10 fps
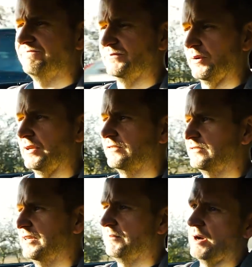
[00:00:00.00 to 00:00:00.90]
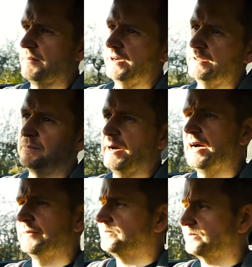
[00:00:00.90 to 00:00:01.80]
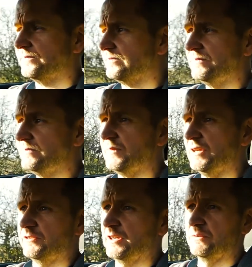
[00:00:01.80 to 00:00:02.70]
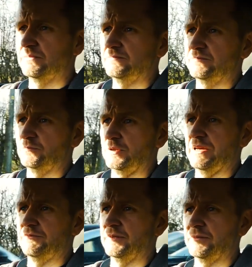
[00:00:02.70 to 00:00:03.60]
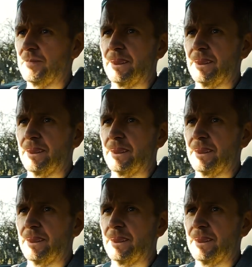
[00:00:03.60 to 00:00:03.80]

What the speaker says: pointless in my mind, but still would love one.